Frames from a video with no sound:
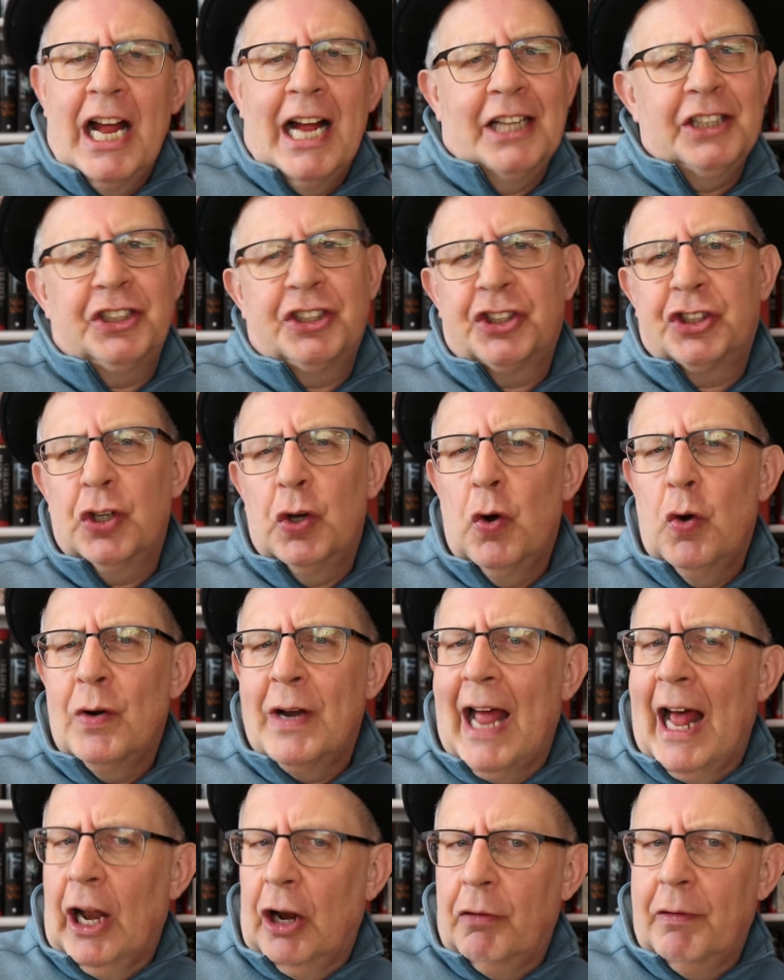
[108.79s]
and soon
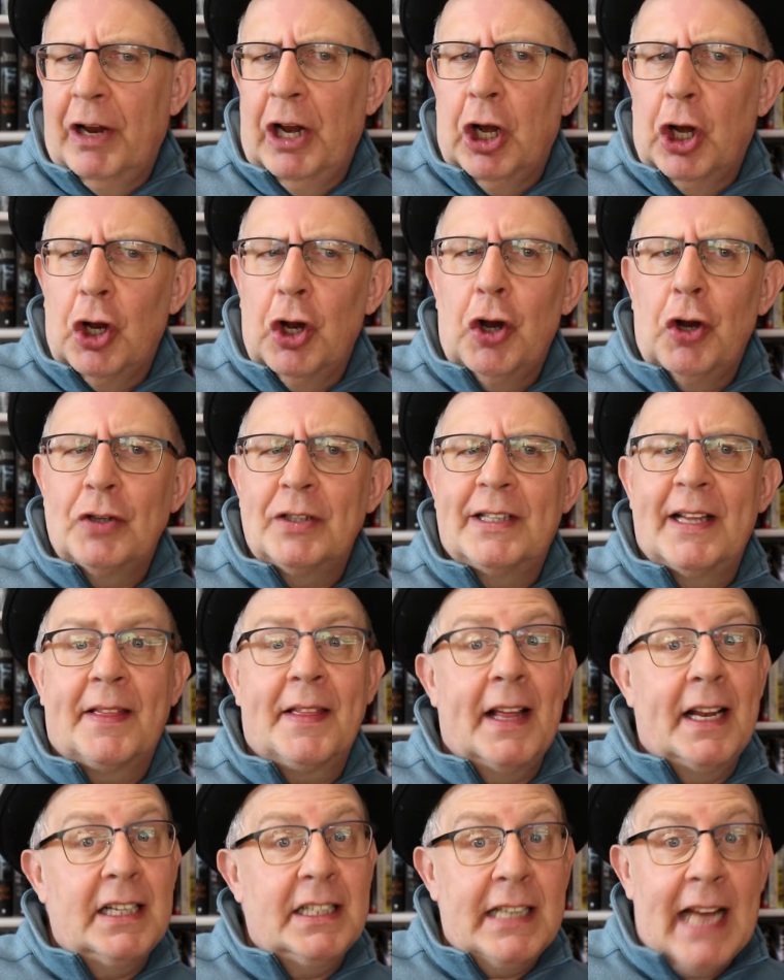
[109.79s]
Ellery learns that
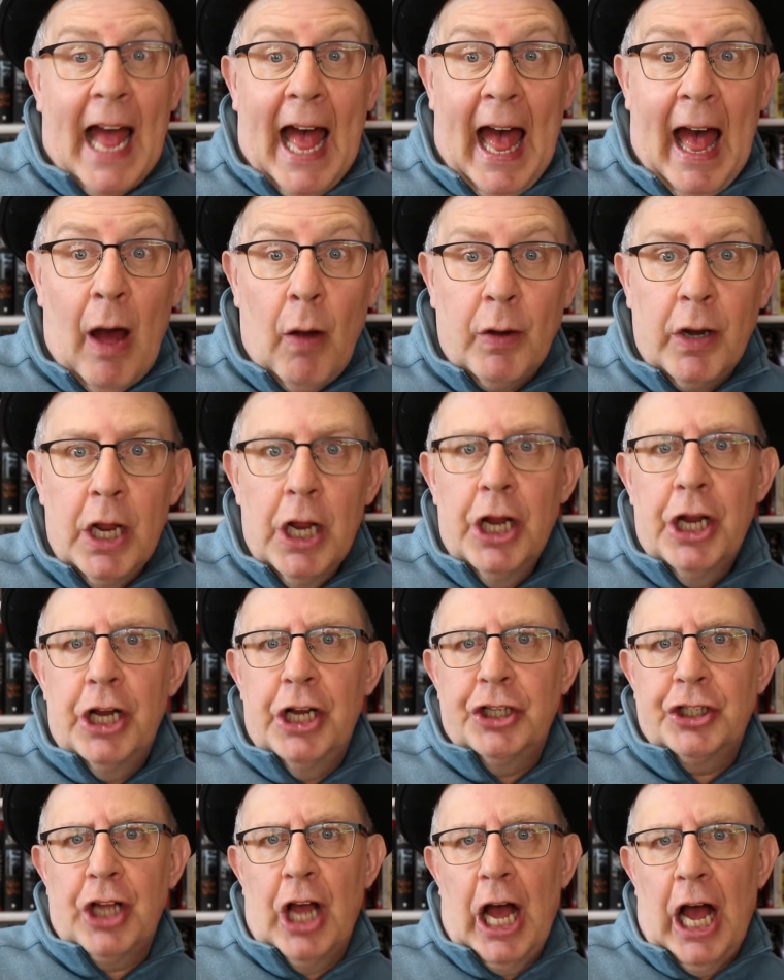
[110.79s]
the town
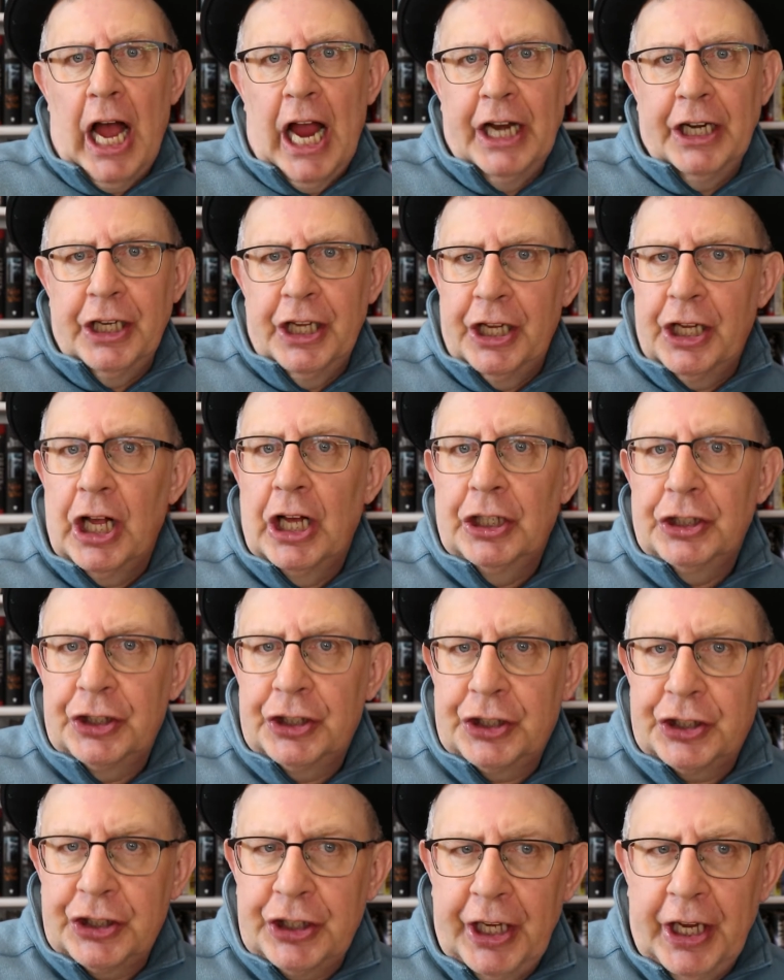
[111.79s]
is hiding
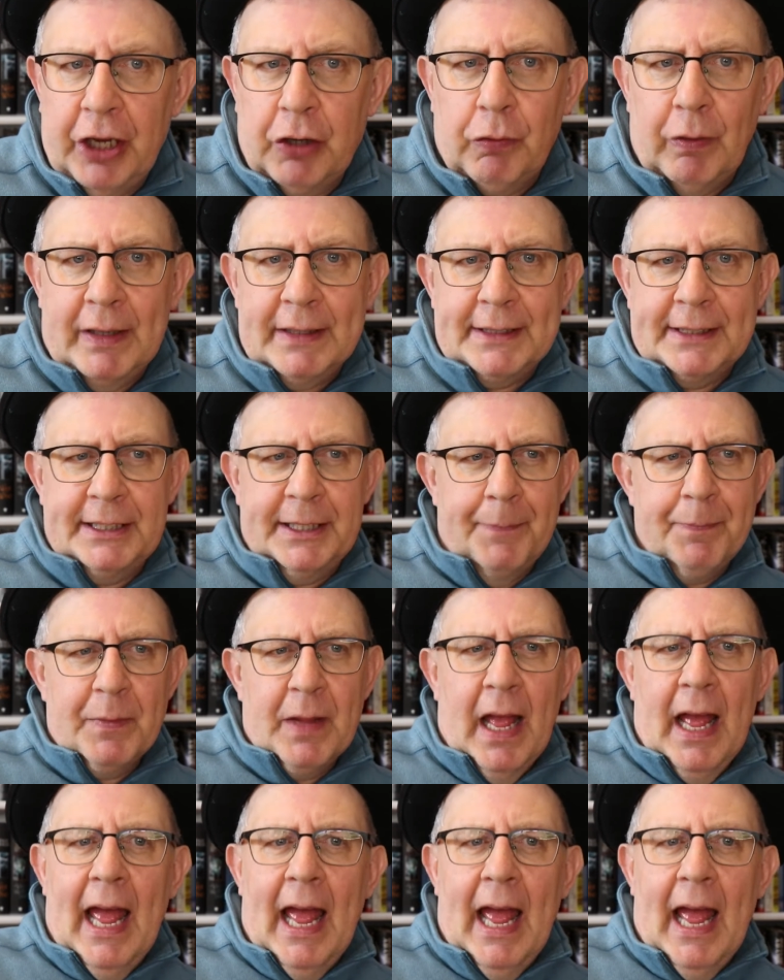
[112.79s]
secrets.